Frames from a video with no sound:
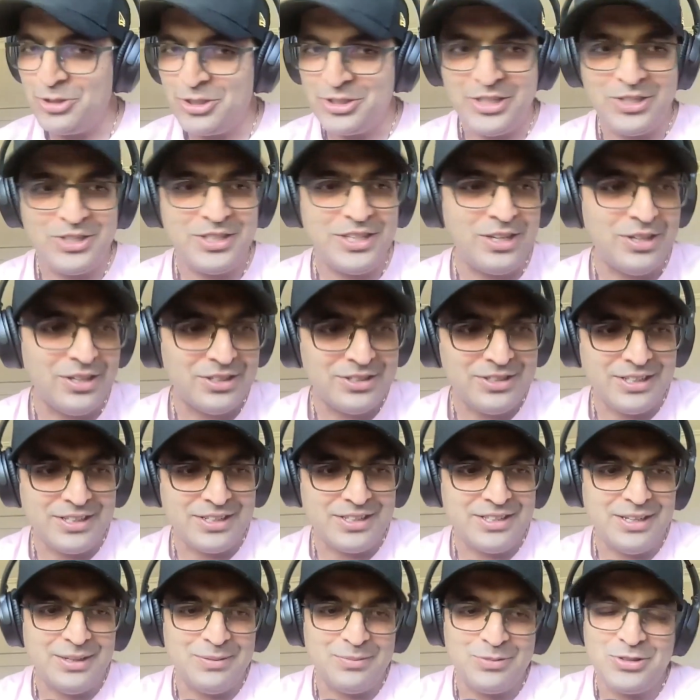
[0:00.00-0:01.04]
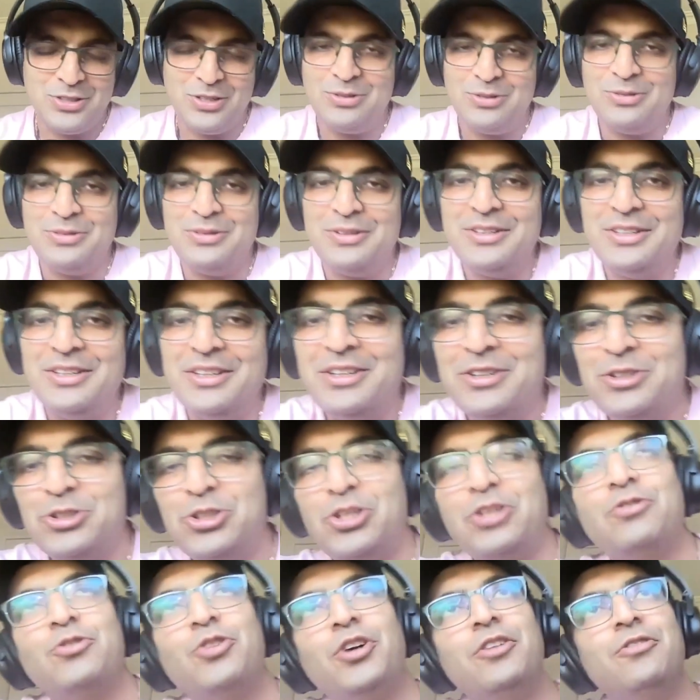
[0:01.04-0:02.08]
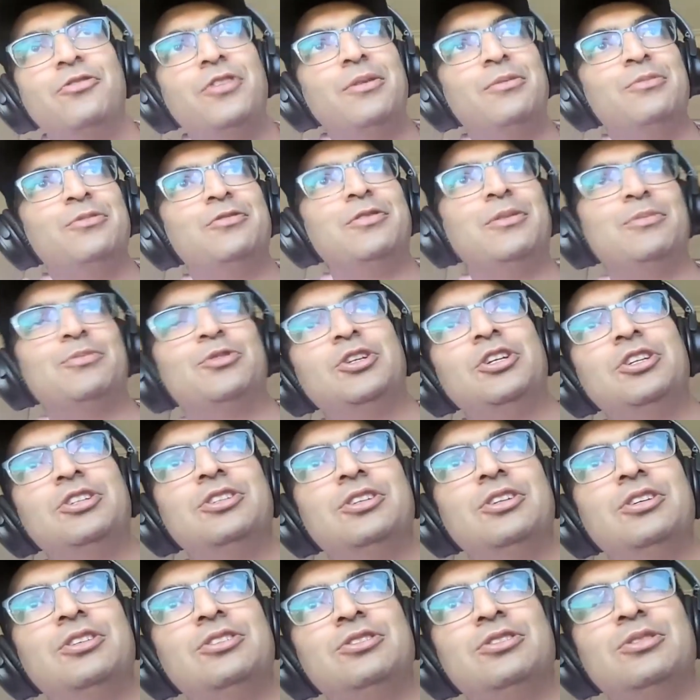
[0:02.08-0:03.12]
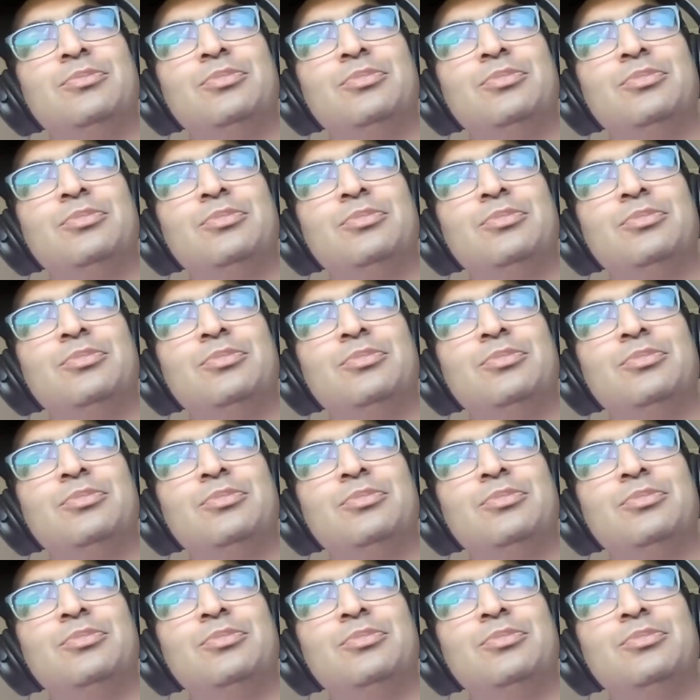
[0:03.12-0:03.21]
what your day-to-day looks like. Yep. So you've gone from t-shirts